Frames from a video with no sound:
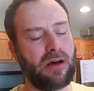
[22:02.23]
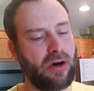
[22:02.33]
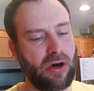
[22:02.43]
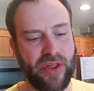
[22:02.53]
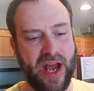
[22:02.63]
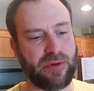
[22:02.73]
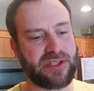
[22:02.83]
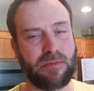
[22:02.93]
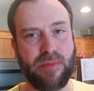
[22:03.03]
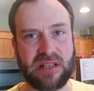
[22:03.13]
Oh, that
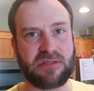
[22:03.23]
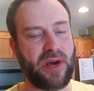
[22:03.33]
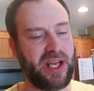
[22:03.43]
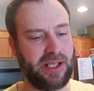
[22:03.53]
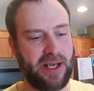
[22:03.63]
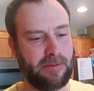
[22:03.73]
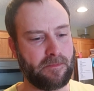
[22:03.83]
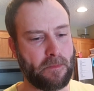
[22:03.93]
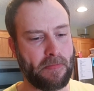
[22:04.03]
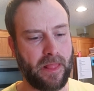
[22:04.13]
was the best bite yet.
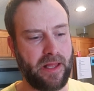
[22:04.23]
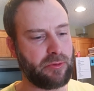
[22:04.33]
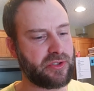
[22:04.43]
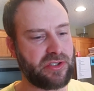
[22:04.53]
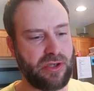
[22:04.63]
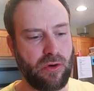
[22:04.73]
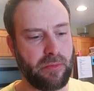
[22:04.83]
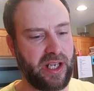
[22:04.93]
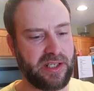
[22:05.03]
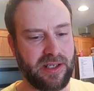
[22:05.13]
That was so
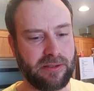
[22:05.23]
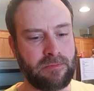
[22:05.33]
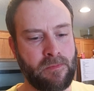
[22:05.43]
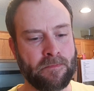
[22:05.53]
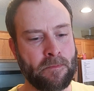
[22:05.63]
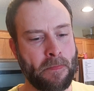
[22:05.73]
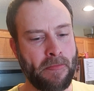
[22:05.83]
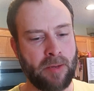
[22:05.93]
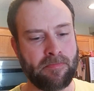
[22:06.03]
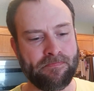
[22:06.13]
amazing.
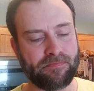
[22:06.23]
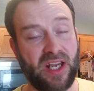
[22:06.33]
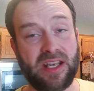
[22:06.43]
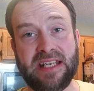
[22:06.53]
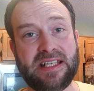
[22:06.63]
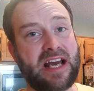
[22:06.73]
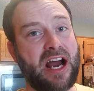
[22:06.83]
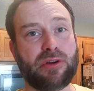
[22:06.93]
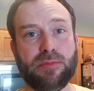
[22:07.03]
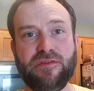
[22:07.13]
And I did
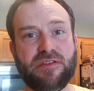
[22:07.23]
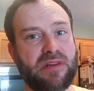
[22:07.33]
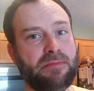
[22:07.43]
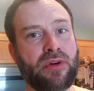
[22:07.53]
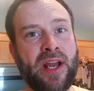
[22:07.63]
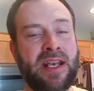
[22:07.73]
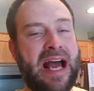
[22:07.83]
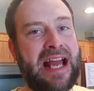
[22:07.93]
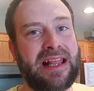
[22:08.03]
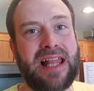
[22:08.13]
not remove the membrane.
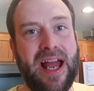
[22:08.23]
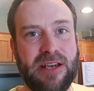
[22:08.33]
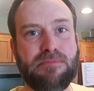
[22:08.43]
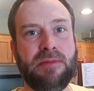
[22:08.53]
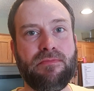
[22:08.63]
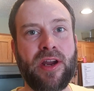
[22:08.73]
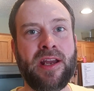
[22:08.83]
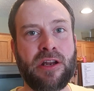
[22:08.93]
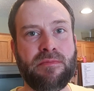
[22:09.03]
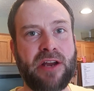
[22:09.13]
I like
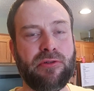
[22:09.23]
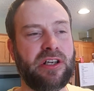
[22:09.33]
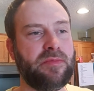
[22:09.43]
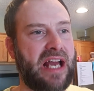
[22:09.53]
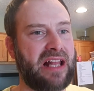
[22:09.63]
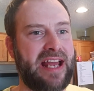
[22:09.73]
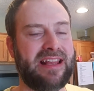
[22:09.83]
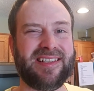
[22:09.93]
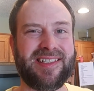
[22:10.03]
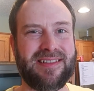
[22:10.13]
membrane on my ribs. I
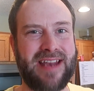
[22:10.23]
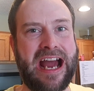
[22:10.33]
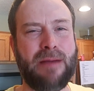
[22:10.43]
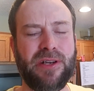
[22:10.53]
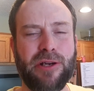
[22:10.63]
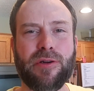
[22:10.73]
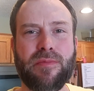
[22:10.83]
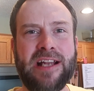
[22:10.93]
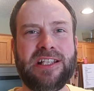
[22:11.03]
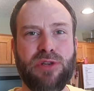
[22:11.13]
like the snap. It
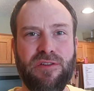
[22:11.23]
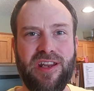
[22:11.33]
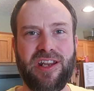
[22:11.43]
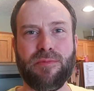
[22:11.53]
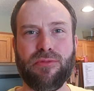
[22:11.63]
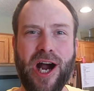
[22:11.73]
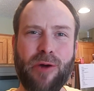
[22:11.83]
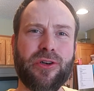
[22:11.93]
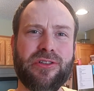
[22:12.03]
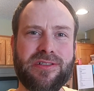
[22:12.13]
reminds me of eating a
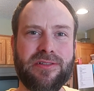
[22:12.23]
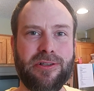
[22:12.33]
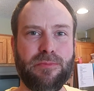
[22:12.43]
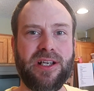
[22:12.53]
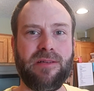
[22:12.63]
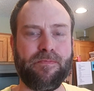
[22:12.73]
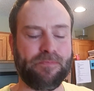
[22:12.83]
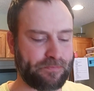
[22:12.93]
bratwurst a little bit.